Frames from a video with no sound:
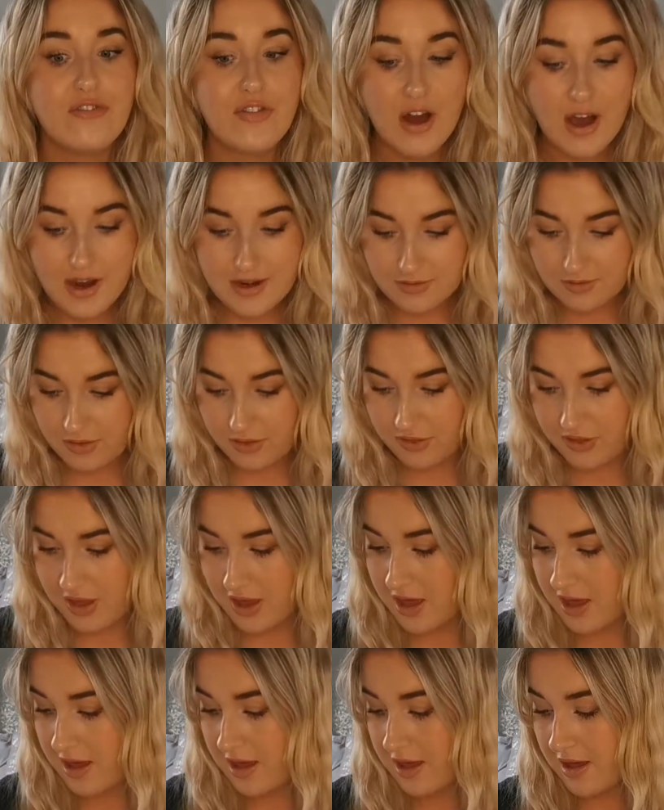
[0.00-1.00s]
final
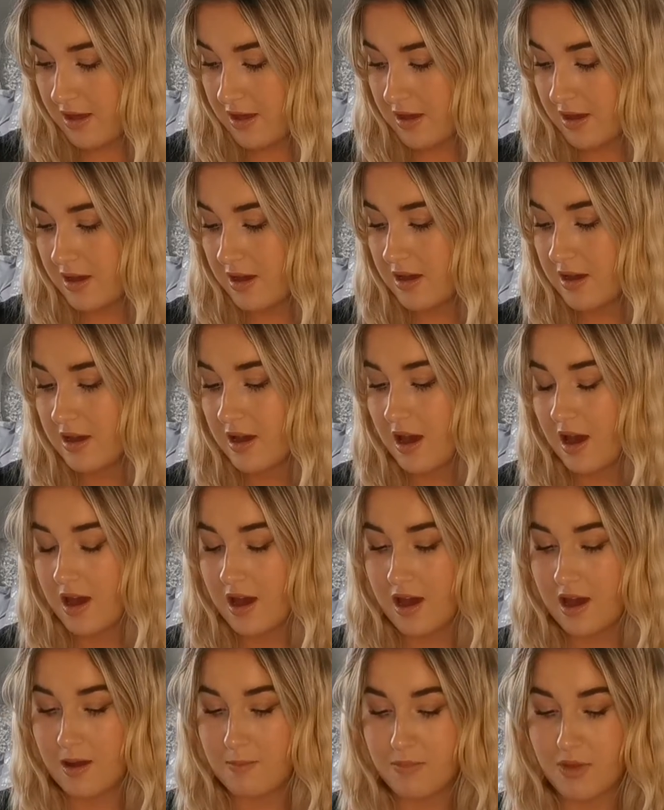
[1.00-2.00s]
thing
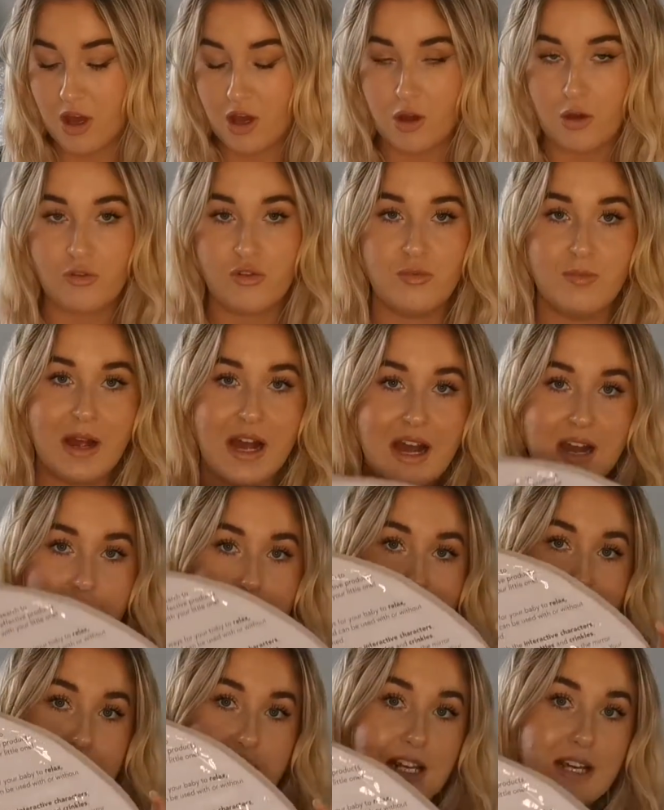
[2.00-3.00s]
I got from
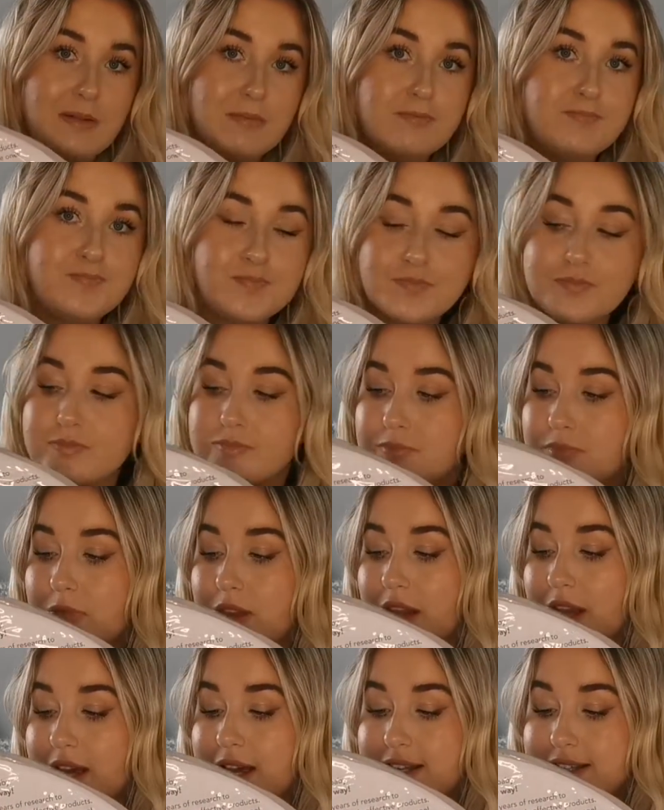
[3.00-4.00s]
Aldi
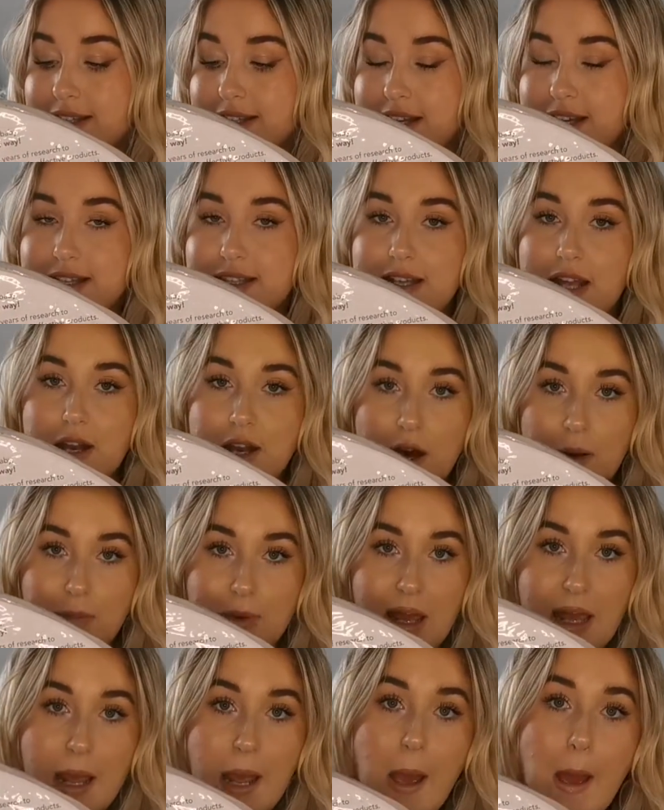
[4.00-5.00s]
is this
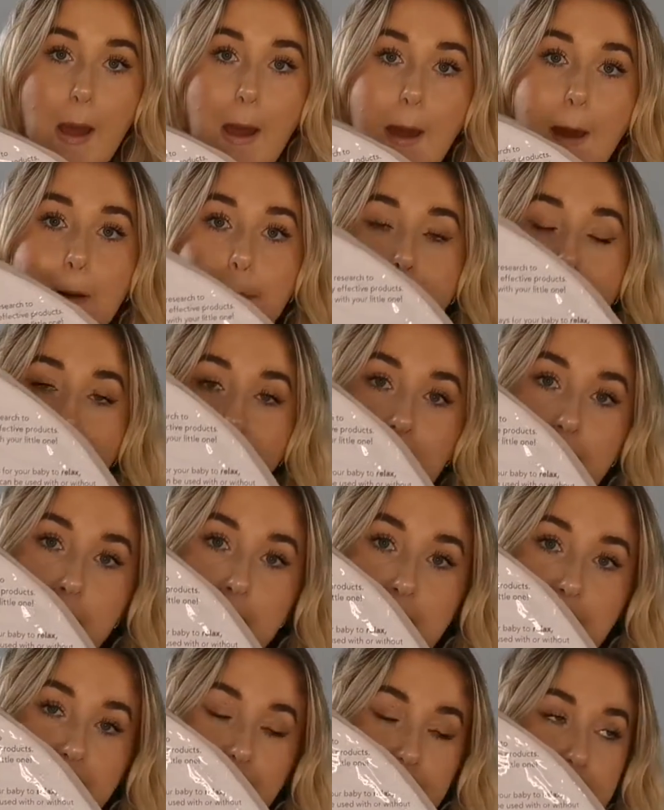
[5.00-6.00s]
Nappy
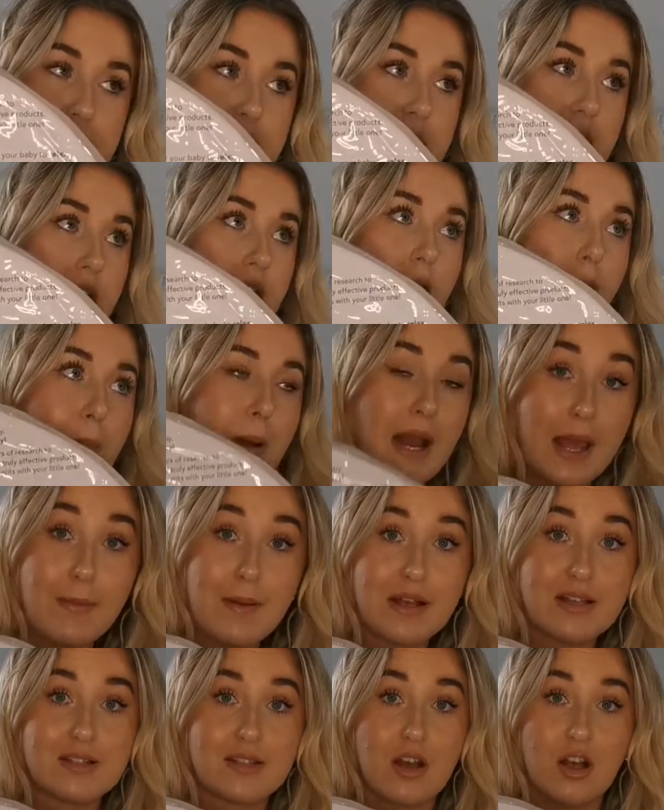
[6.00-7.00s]
Playmat.
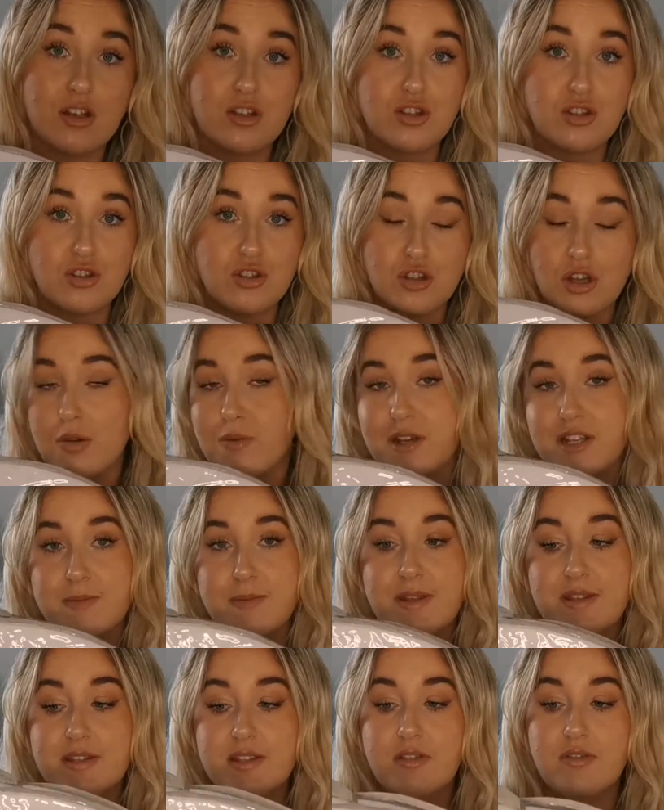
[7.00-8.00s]
Playmats are so
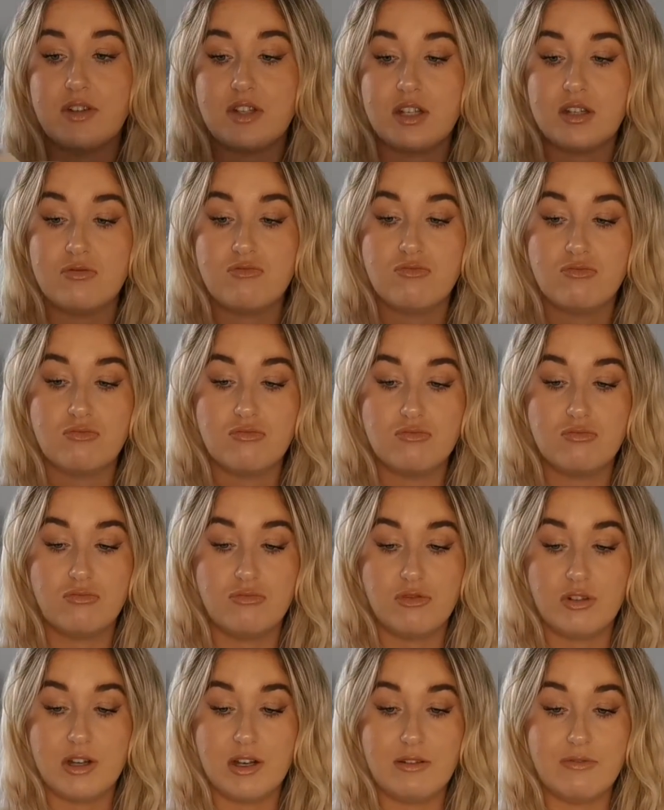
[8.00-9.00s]
expensive. I didn't
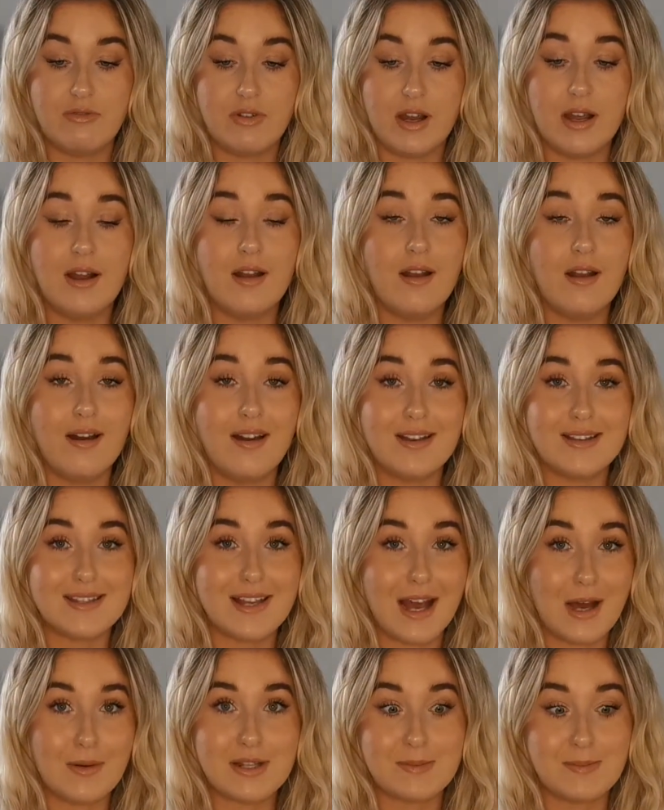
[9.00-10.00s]
really realise
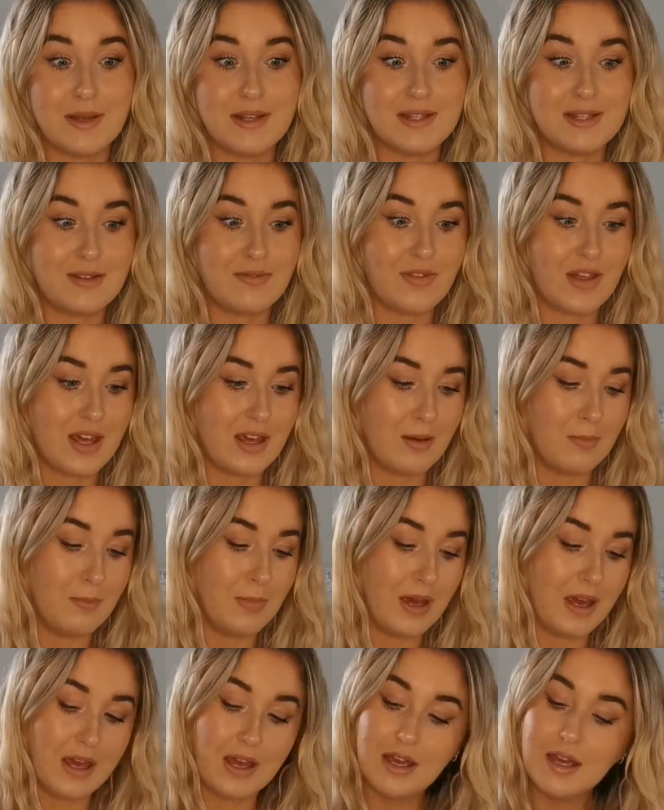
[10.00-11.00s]
how expensive they can
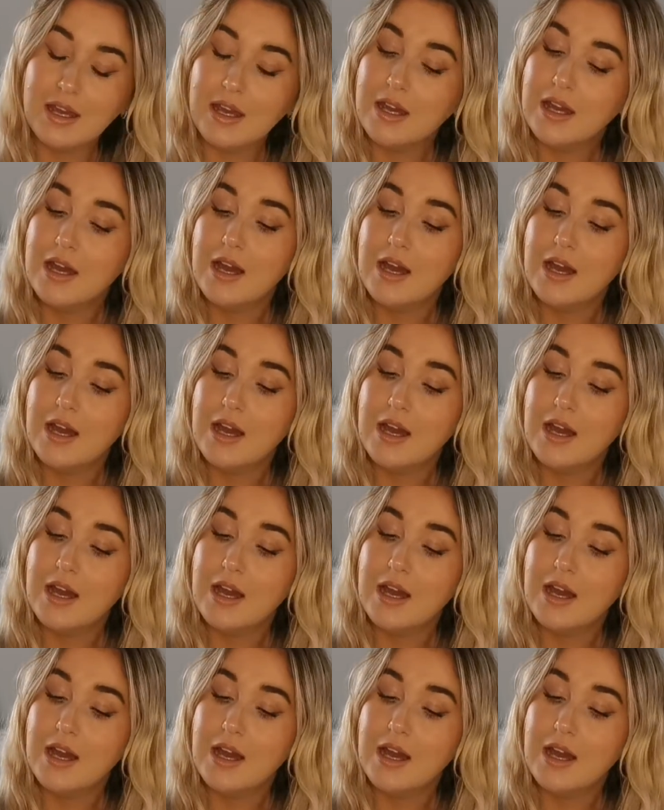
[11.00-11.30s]
be.